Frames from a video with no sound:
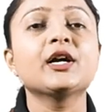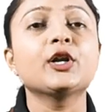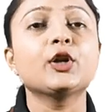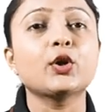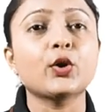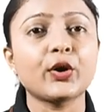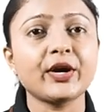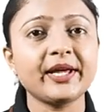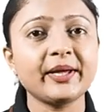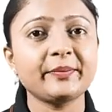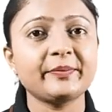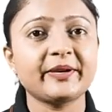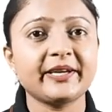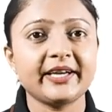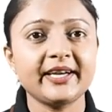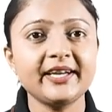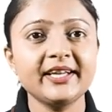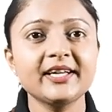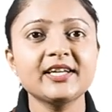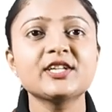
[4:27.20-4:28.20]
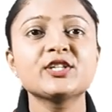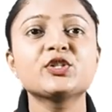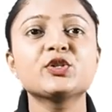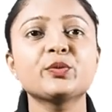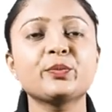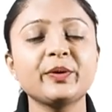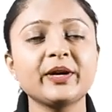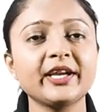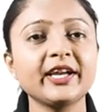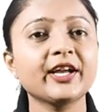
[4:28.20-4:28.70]
Lohi breed:
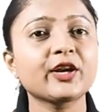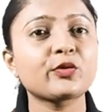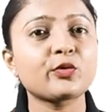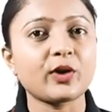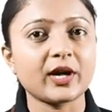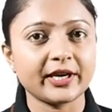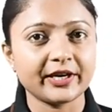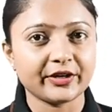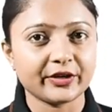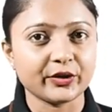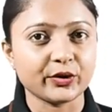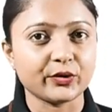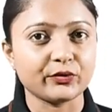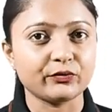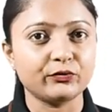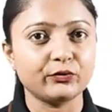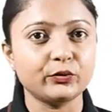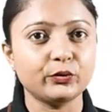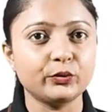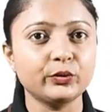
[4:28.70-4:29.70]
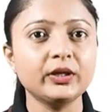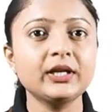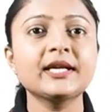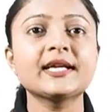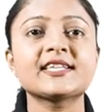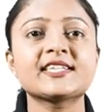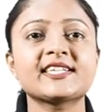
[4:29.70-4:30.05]
superior quality of wool.